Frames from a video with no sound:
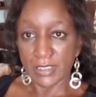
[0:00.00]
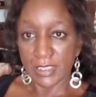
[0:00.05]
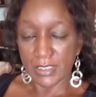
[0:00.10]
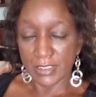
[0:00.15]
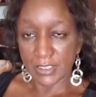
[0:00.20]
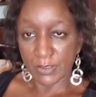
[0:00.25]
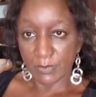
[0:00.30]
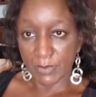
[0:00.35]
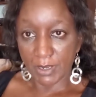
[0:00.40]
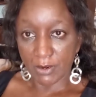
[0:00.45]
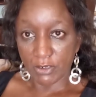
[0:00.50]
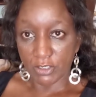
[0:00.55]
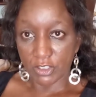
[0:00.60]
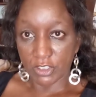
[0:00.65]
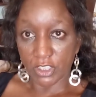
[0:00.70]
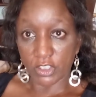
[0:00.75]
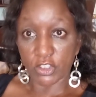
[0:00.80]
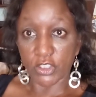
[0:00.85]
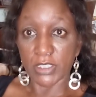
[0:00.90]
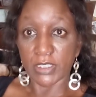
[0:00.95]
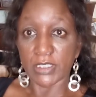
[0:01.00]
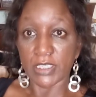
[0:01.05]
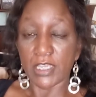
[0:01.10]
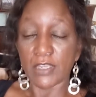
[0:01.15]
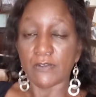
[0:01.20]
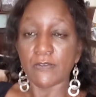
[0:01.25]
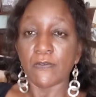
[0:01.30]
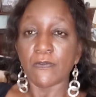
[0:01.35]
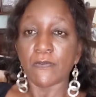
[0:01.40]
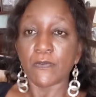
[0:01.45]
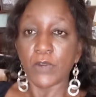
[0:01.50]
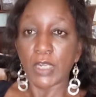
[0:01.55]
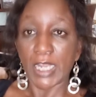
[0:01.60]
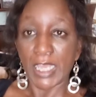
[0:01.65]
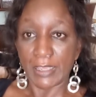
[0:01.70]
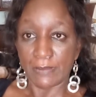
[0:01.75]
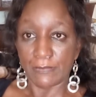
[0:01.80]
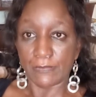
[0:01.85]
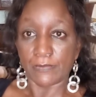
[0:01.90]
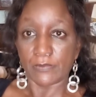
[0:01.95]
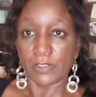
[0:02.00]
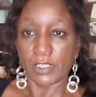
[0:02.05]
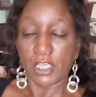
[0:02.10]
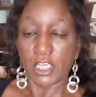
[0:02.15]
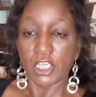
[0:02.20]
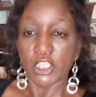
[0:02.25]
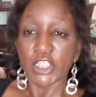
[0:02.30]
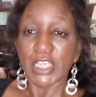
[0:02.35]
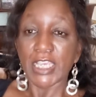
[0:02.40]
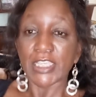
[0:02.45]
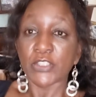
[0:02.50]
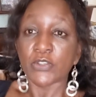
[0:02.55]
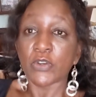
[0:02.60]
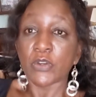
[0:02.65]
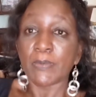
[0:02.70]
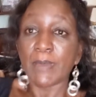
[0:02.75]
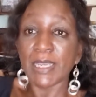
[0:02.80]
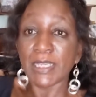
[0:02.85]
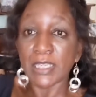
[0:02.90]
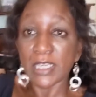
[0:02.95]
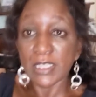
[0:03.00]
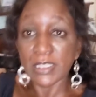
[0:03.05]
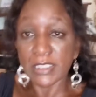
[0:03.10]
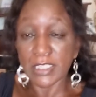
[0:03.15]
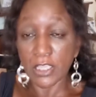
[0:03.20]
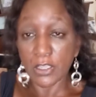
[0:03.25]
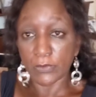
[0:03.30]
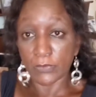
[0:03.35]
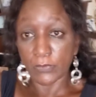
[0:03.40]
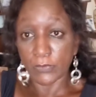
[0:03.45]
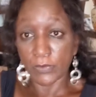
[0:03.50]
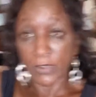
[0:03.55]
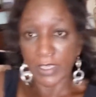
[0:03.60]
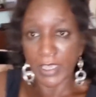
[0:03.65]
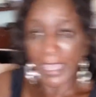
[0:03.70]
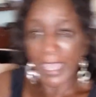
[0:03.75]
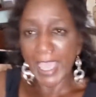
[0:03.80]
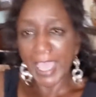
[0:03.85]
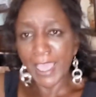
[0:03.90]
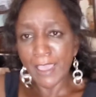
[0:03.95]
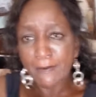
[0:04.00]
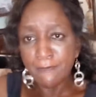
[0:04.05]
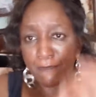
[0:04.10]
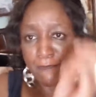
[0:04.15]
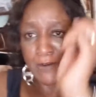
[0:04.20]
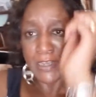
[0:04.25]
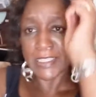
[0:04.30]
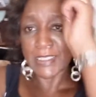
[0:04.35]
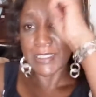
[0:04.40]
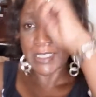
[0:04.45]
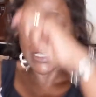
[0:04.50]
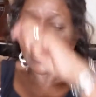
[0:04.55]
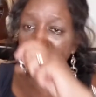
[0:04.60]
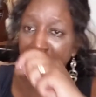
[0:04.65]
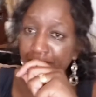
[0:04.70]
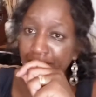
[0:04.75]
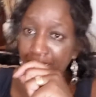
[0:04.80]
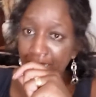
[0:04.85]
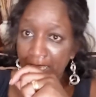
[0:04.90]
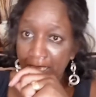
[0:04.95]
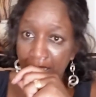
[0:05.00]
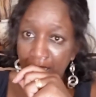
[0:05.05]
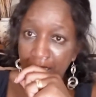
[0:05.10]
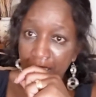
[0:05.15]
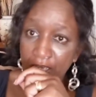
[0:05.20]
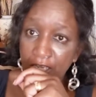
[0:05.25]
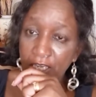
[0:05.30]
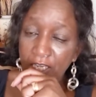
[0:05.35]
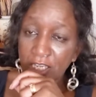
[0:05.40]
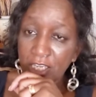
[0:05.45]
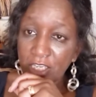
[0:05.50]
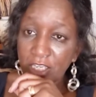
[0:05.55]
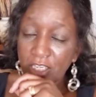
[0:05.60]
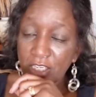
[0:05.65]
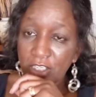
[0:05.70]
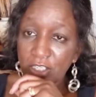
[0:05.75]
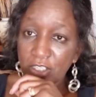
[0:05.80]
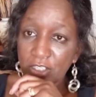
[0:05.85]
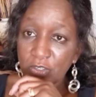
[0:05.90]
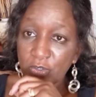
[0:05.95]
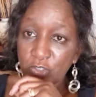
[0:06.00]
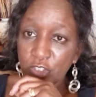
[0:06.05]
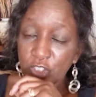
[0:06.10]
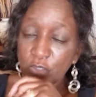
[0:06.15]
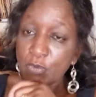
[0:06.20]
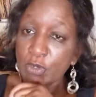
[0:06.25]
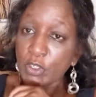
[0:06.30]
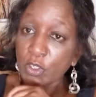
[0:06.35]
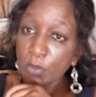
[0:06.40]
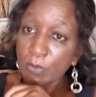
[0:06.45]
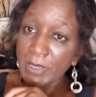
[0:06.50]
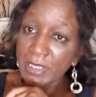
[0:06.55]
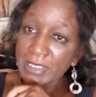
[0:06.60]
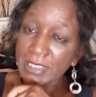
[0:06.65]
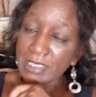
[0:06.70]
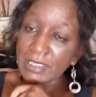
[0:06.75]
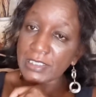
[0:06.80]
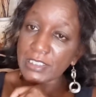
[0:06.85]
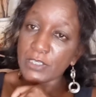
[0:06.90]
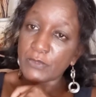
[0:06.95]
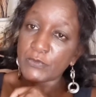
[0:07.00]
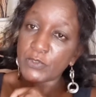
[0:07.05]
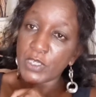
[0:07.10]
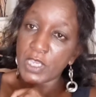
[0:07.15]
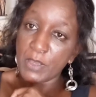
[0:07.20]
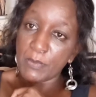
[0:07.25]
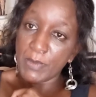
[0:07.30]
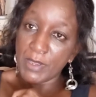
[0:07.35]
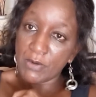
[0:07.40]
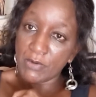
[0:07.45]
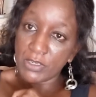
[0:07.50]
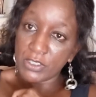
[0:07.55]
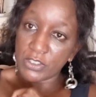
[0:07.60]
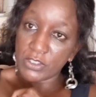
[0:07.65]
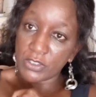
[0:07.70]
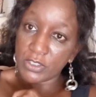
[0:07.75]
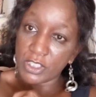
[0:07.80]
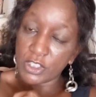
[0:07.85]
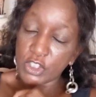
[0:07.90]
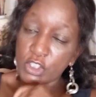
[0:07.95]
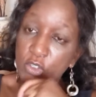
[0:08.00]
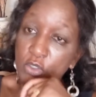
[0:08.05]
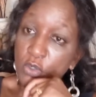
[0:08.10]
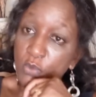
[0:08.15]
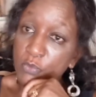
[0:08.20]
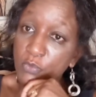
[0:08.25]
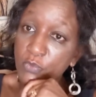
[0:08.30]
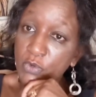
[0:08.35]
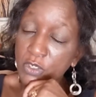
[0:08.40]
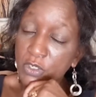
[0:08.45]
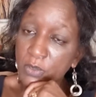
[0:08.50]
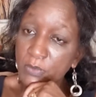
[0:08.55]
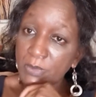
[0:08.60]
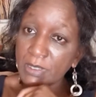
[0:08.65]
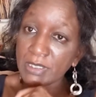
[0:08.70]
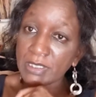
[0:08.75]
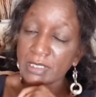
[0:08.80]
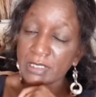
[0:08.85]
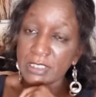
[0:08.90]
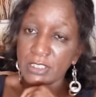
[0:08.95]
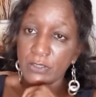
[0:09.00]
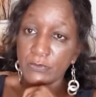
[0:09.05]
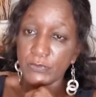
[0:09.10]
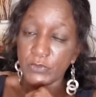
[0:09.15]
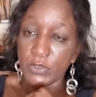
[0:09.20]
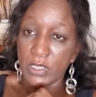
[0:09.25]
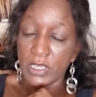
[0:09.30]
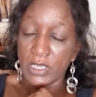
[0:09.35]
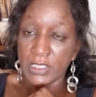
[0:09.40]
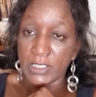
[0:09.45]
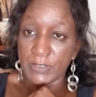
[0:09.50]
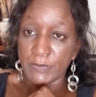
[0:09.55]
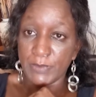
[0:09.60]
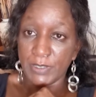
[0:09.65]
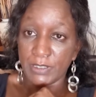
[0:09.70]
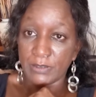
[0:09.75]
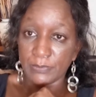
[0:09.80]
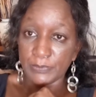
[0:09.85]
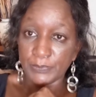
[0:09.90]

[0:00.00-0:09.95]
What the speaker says: is the marriage that she's in for life. She has to remind herself every single day. She recommits herself to her marriage. She recommits herself to her husband.